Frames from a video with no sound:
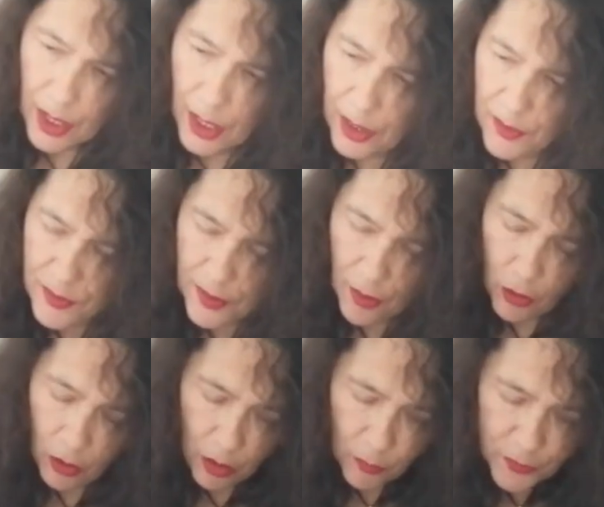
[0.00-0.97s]
And
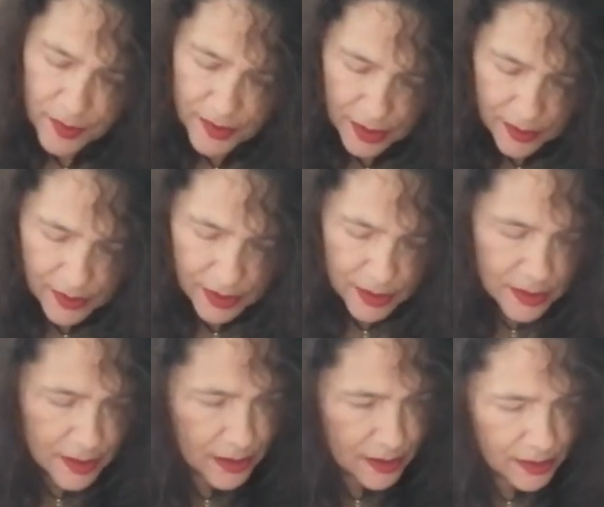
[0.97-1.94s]
obviously,
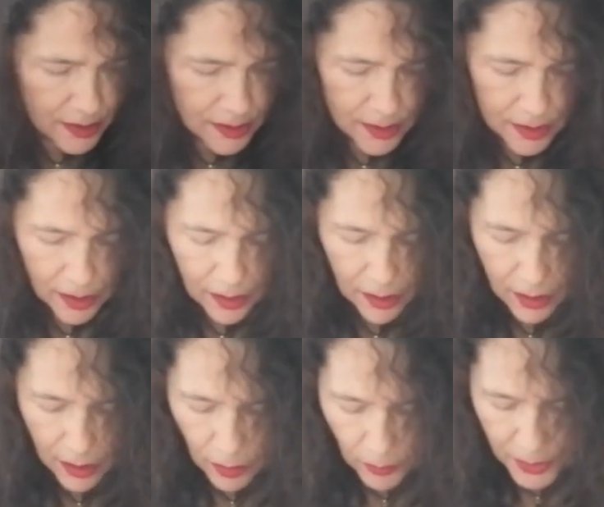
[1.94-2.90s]
since it's
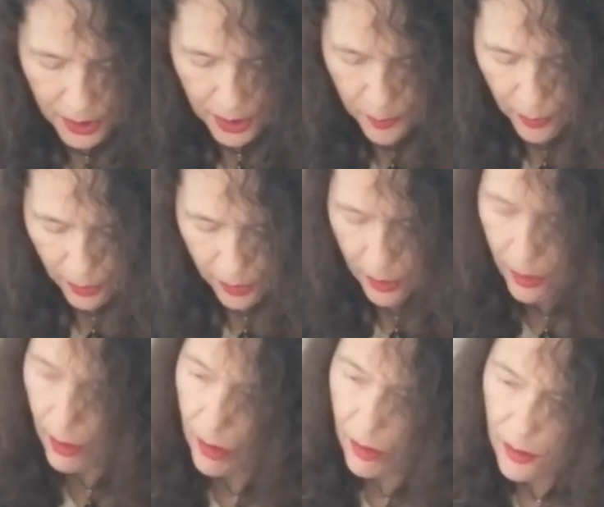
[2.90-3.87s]
accompanied
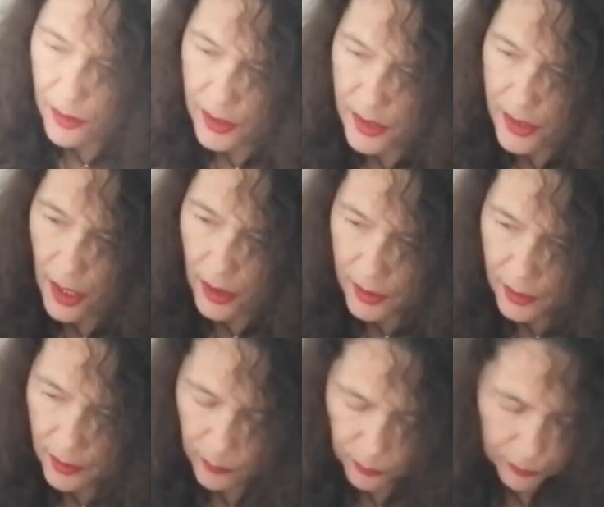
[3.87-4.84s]
by the
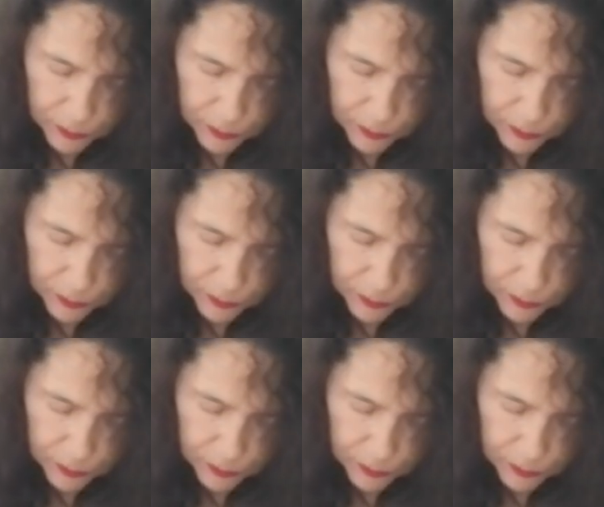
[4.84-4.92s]
Sun,